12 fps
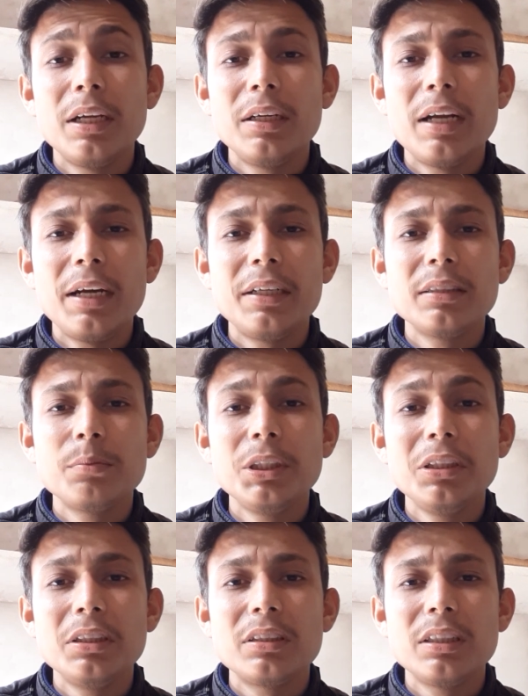that is
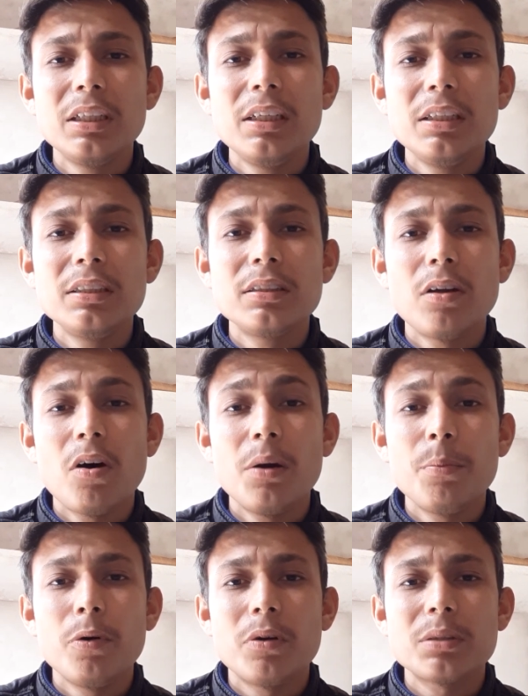mean steel is
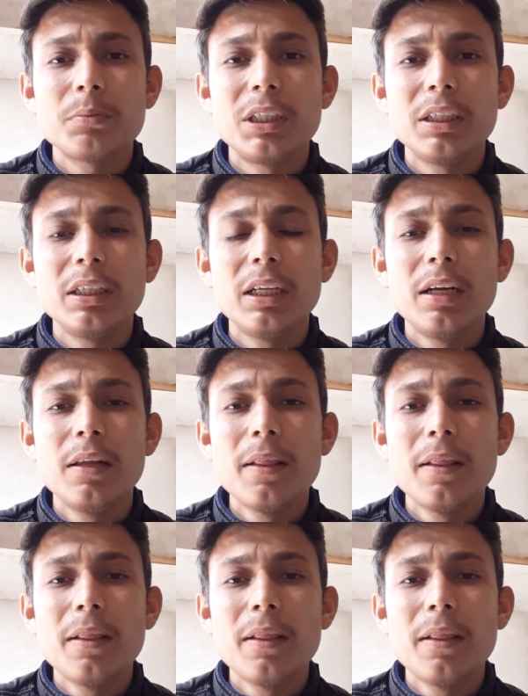non-porous material.